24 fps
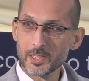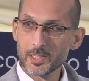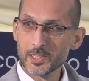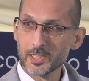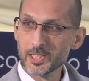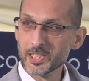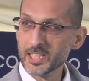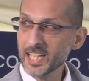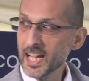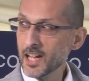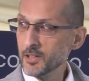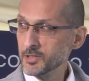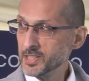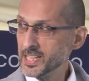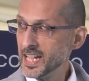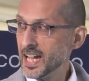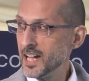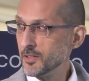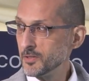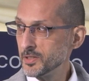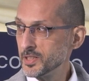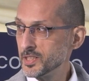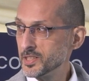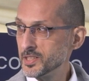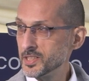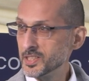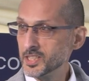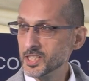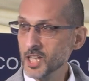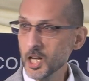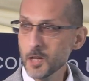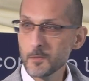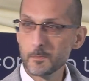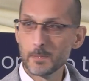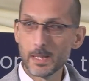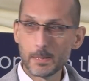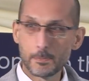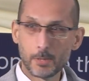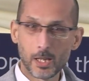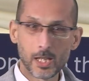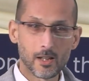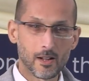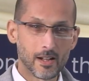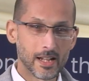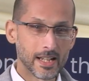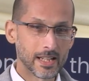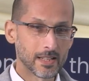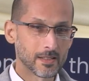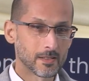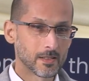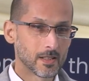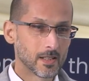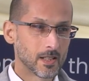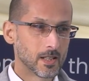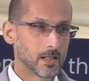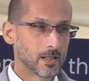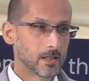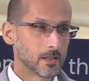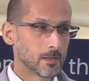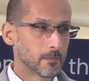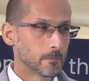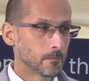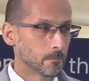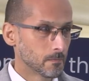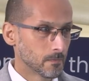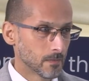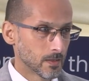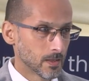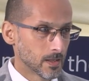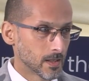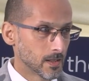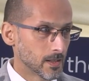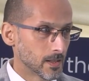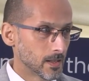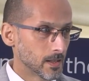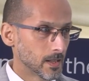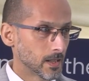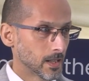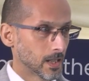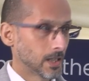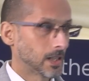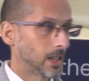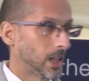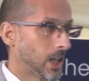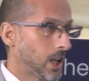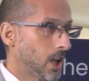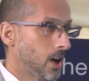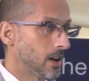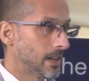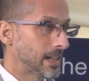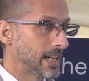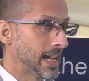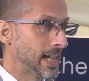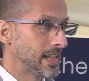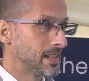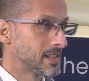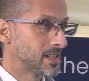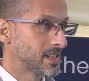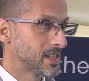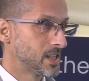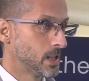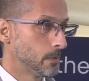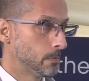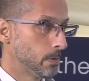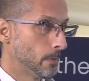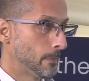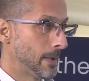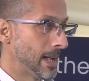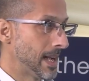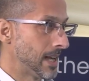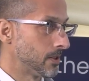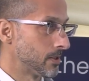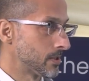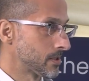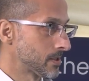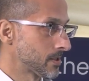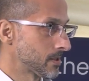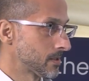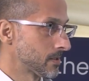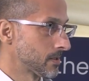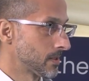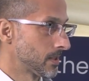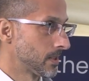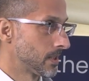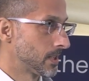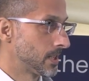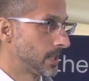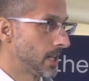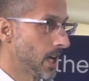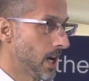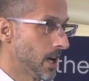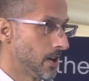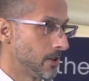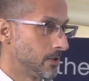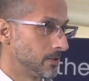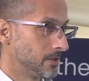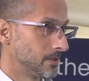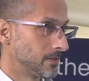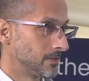Shout out, don't be polite. Clark Kent's superpowers. Go.